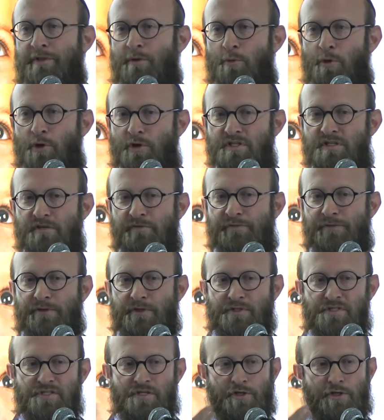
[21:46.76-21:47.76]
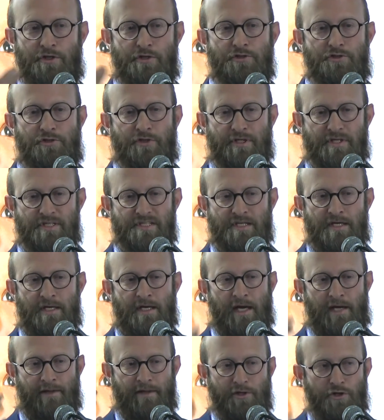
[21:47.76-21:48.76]
the water fills the uterus,
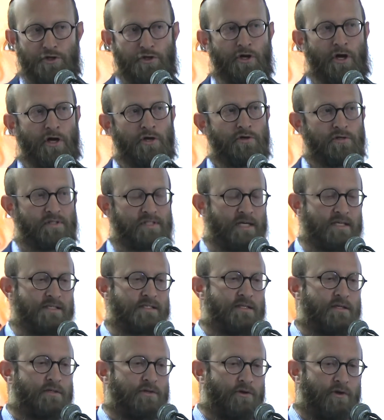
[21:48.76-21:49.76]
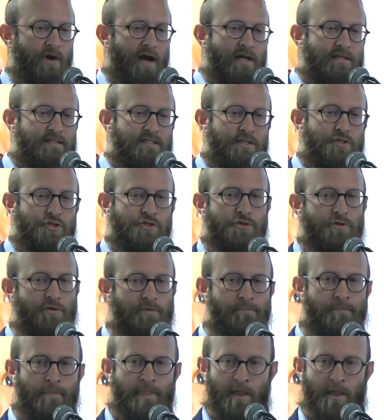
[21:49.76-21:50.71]
and then you know you're testing the right tissue.